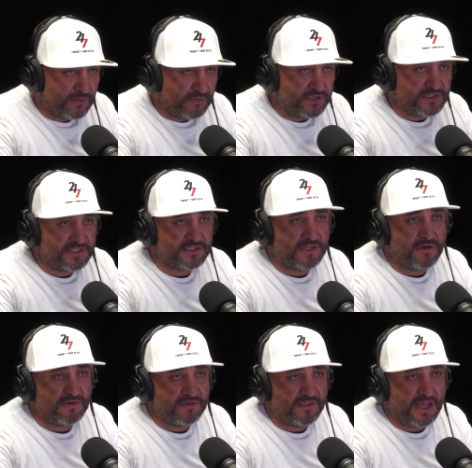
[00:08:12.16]
We just
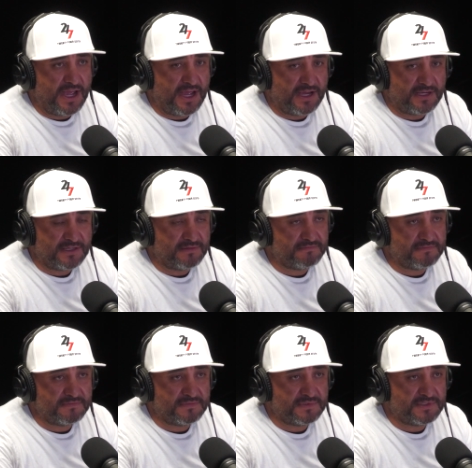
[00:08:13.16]
know that
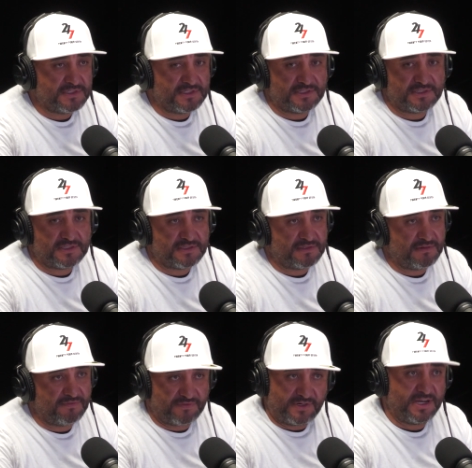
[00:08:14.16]
she's
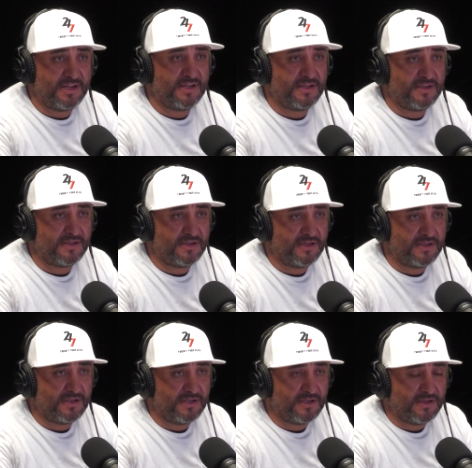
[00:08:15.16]
free,
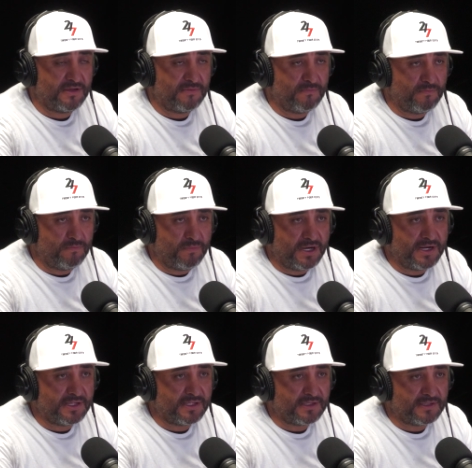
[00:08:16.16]

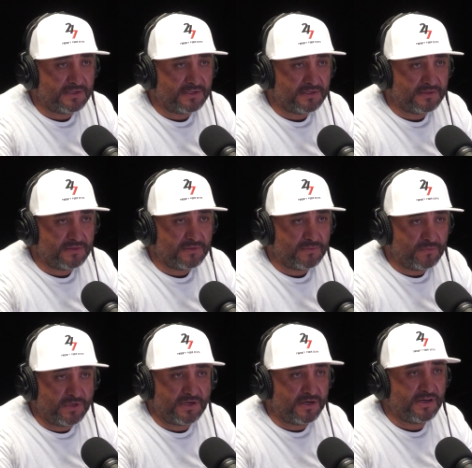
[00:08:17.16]
but
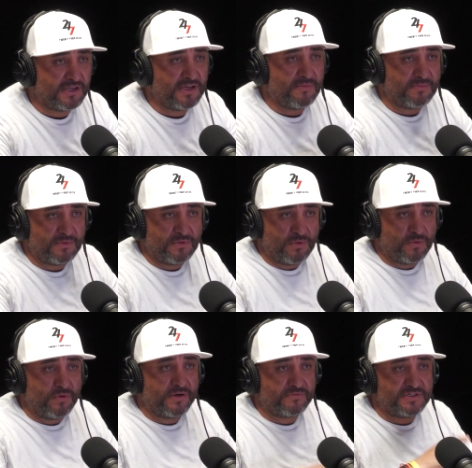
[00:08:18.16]
we're gonna keep
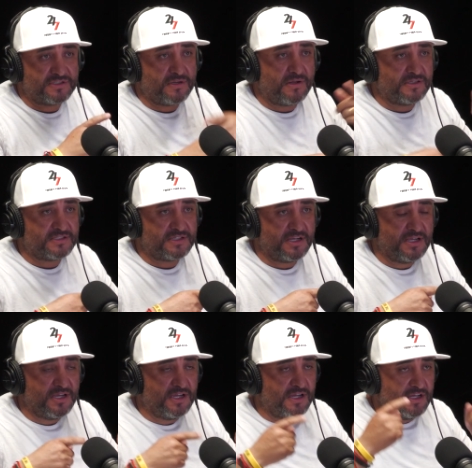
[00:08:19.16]
doing results.
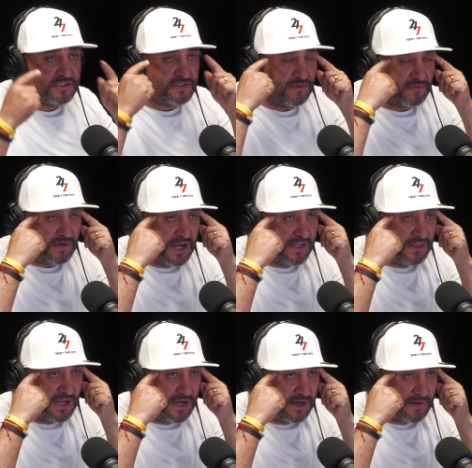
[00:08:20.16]
So right
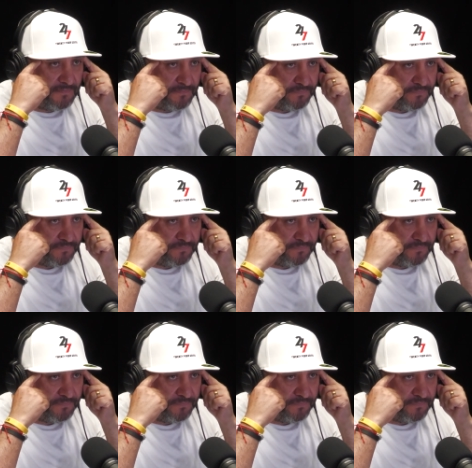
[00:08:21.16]
there,